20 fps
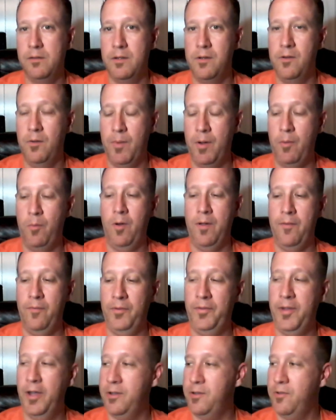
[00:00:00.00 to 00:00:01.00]
My wife
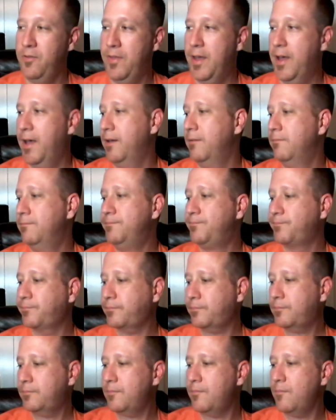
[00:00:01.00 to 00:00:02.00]
will tell you that.
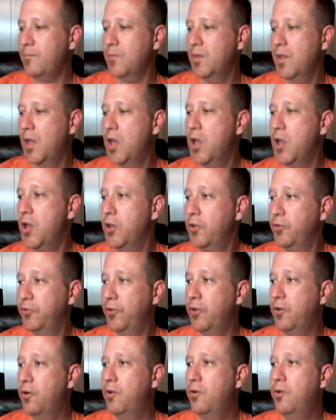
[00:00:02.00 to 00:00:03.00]

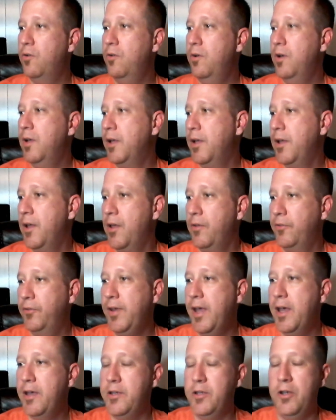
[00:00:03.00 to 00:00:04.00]
So
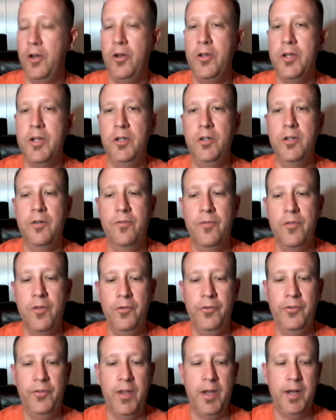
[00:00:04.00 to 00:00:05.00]
yeah, you can look for
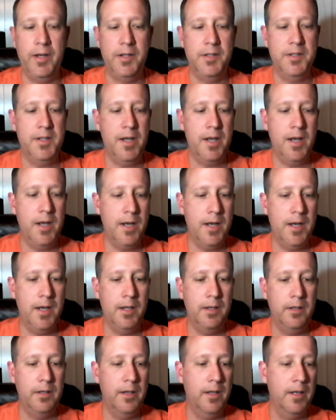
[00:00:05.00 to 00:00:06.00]
those things.
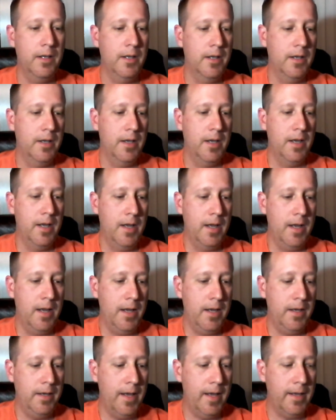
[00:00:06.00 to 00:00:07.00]
And
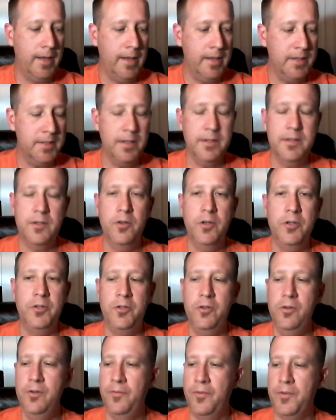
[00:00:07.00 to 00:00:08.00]
I guess that's going to
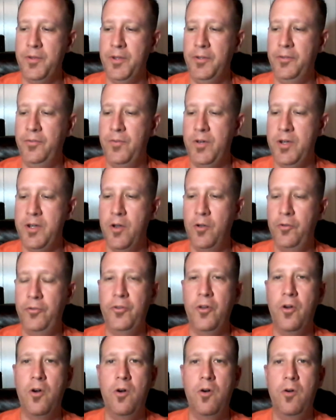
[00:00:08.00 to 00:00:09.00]
do it for this video.
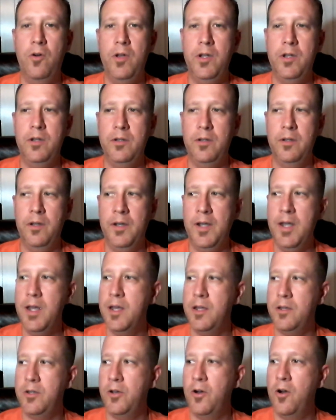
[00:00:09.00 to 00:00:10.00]
So
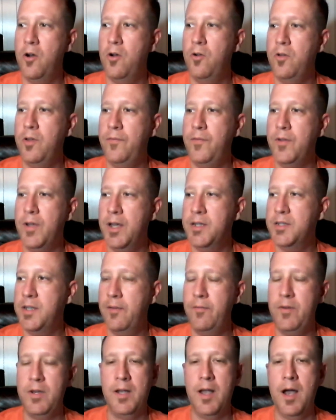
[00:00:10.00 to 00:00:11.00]
again, if you guys
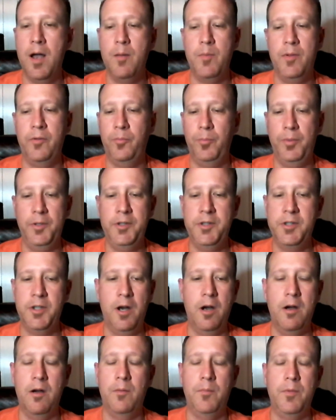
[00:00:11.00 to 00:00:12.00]
have any comments, please
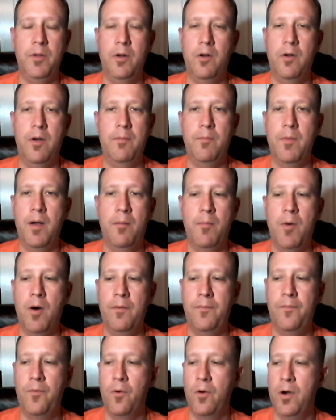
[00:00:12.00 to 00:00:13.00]
share them. I'm
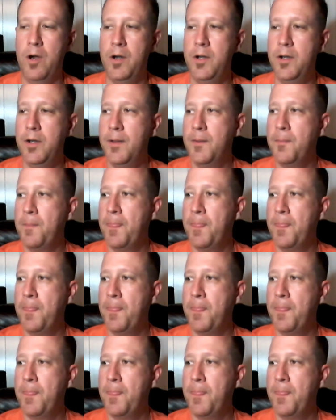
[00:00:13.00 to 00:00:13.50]
all for it.